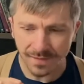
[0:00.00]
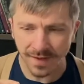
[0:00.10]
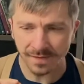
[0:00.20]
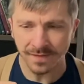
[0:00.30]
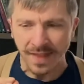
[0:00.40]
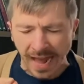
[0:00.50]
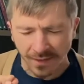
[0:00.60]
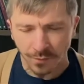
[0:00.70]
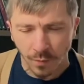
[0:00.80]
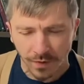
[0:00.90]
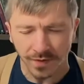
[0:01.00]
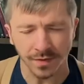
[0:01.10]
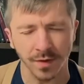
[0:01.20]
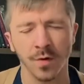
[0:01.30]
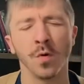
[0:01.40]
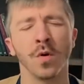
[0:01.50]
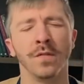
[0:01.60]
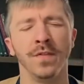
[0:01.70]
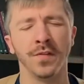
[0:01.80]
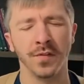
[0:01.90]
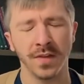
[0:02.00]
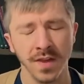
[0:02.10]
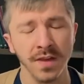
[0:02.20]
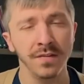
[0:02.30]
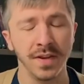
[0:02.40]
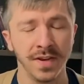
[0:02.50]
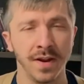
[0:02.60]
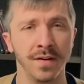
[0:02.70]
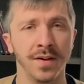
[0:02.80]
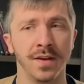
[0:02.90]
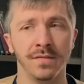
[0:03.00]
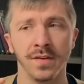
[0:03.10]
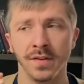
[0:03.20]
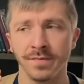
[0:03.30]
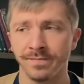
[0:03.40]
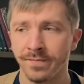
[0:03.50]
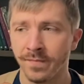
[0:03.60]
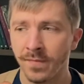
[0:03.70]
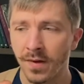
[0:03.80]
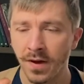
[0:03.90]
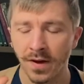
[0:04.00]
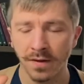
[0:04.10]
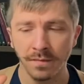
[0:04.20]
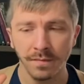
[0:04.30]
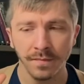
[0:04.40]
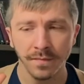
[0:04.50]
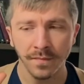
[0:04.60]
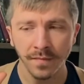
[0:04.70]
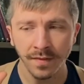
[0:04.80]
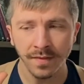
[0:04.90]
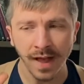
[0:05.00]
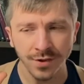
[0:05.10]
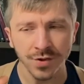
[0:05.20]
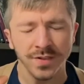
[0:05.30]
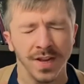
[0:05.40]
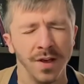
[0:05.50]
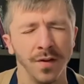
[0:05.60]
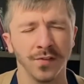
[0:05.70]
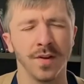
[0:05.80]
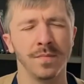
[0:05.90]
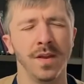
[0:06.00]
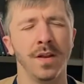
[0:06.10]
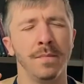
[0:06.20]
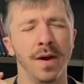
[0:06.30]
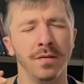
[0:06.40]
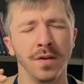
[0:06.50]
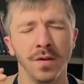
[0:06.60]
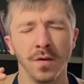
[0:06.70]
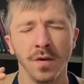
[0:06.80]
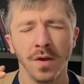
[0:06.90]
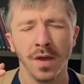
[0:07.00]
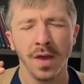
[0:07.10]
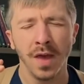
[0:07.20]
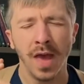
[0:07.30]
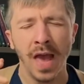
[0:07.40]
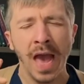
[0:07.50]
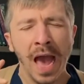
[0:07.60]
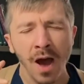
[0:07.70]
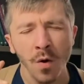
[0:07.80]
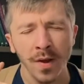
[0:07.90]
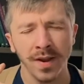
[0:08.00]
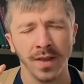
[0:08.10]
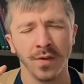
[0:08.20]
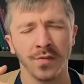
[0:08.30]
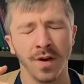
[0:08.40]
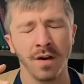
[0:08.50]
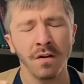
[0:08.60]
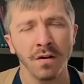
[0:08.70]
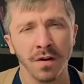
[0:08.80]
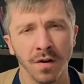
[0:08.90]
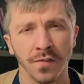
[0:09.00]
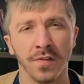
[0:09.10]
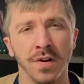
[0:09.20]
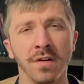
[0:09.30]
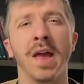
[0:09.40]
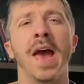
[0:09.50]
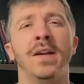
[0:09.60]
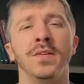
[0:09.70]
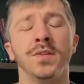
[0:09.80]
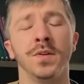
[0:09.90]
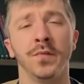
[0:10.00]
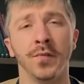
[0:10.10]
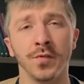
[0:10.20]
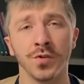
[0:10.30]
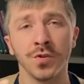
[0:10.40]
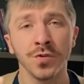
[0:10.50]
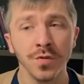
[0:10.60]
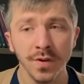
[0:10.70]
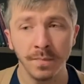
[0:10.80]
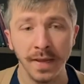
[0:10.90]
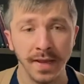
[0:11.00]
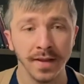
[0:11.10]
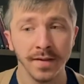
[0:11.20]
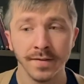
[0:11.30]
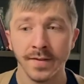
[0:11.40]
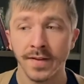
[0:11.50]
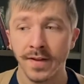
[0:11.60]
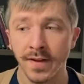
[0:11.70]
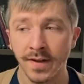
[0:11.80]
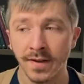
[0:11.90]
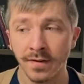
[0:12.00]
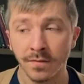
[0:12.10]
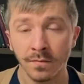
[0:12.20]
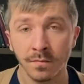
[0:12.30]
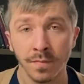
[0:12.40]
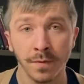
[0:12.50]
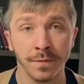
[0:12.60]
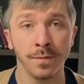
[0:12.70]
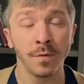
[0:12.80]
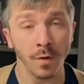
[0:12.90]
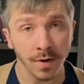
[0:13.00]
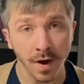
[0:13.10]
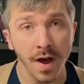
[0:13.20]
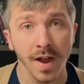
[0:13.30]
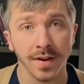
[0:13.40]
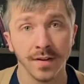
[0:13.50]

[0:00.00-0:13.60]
if that's what's at the core of this healing narrative, that should tell us something about how it is that our hearts and our attitudes should be before God.